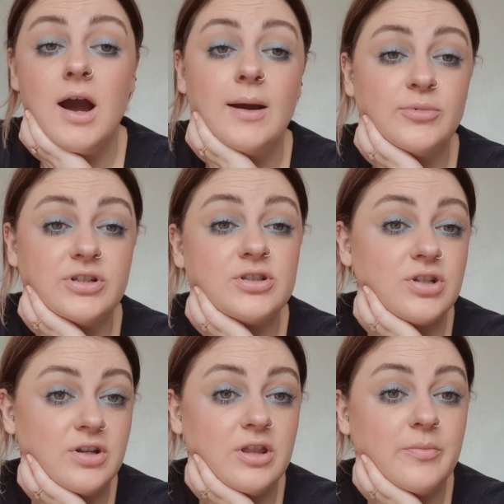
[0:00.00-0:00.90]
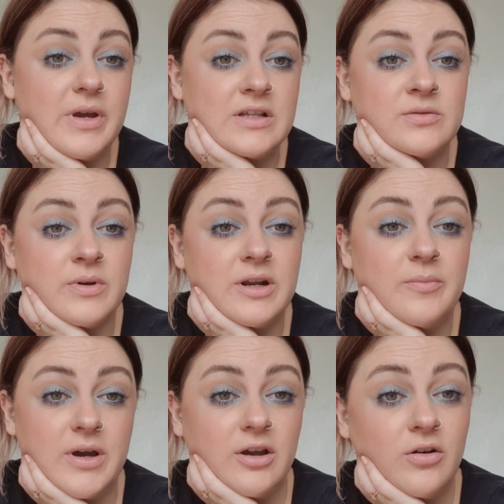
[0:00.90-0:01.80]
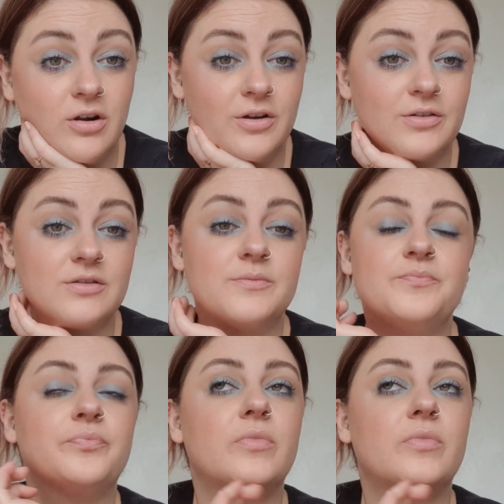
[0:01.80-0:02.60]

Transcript: I'm going to show you the best way to pack your clothes.